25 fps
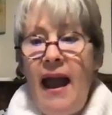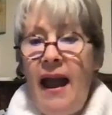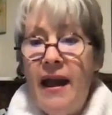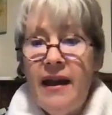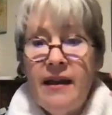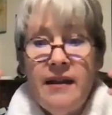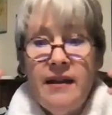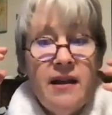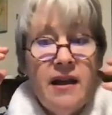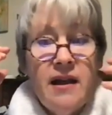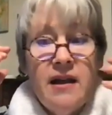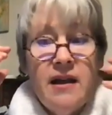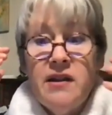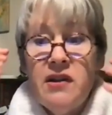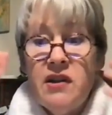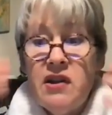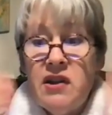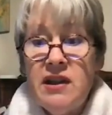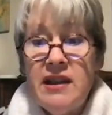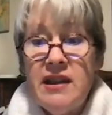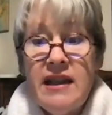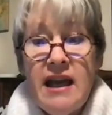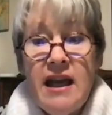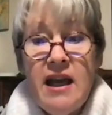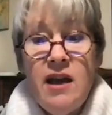And
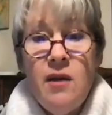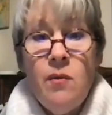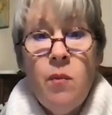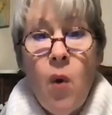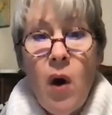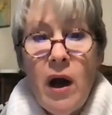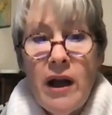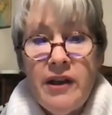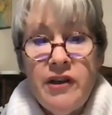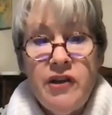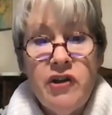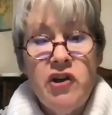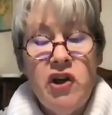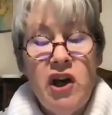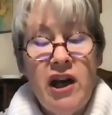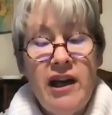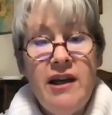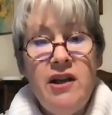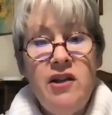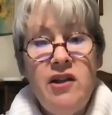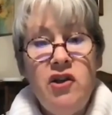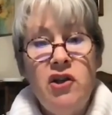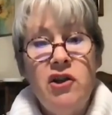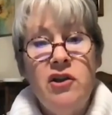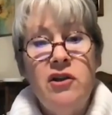see what
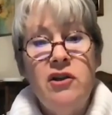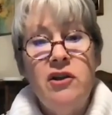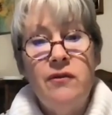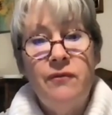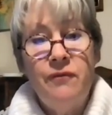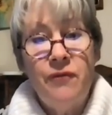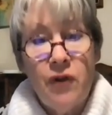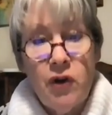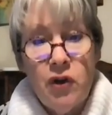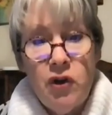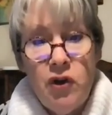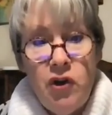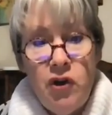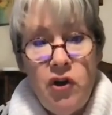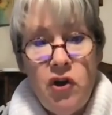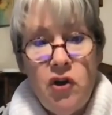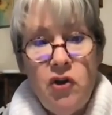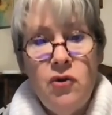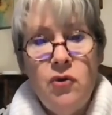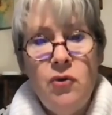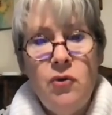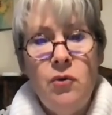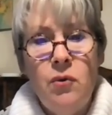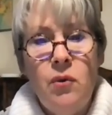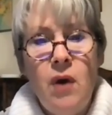changes for
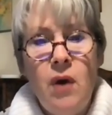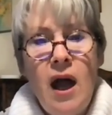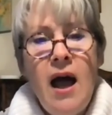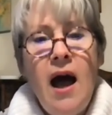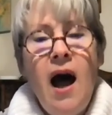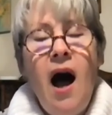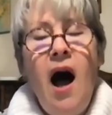you.